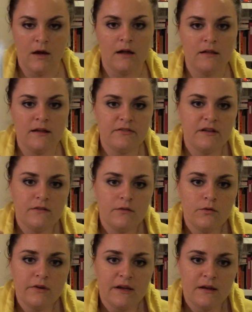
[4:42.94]
I let that
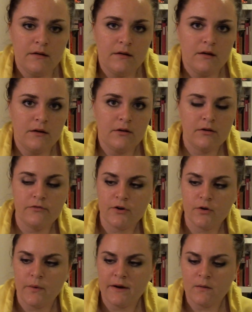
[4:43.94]
soak in for
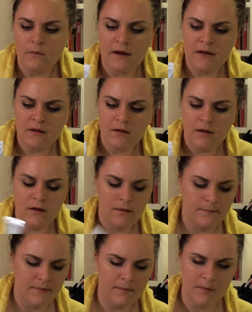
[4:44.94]
quite a while,
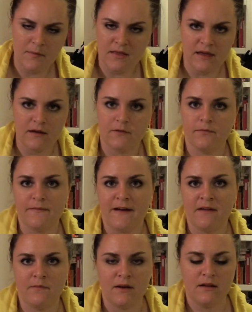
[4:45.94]
maybe like
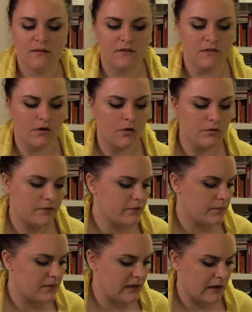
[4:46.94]
5 minutes-ish. I'll go do
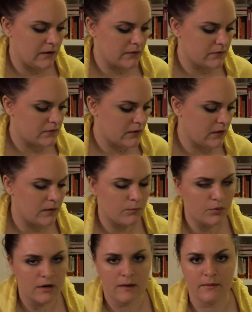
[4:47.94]
something else,
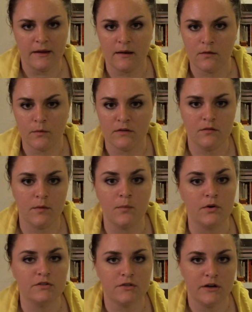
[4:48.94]
put on like the rest of
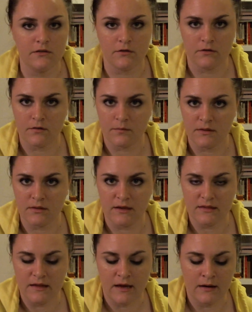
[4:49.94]
my moisturizer or something
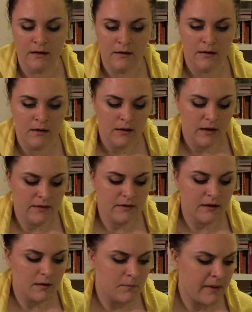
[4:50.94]
like that, and
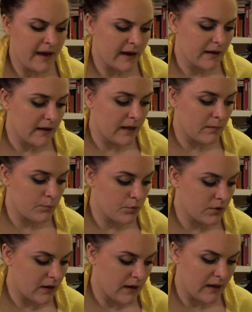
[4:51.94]
then come back and
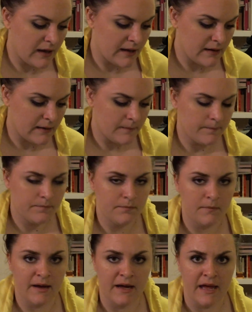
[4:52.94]
put on
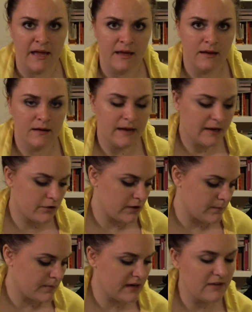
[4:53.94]
my night
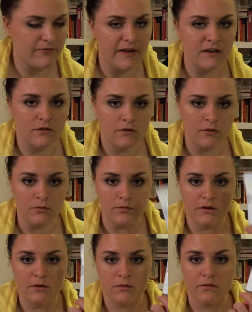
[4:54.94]
cream. But if I don't
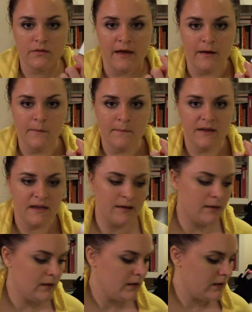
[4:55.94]
use the Help Me,
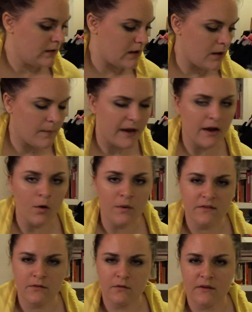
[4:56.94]
I
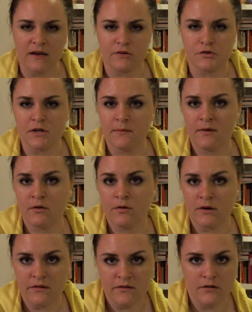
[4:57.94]
always use like a treatment or
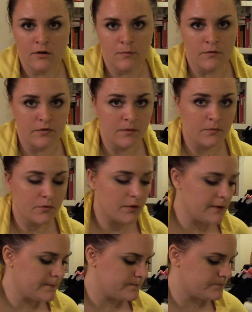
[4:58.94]
a serum of some
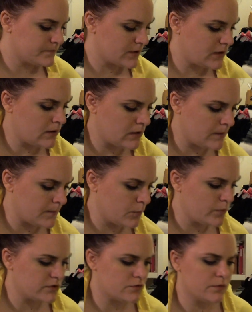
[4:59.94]
sort.
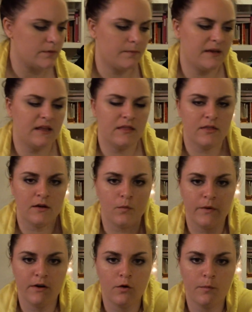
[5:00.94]
which would be the
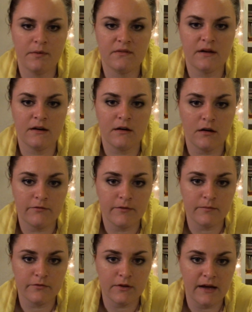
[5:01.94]
When Hope Is Not Enough
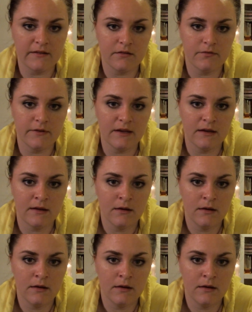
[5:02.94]
from Philosophy.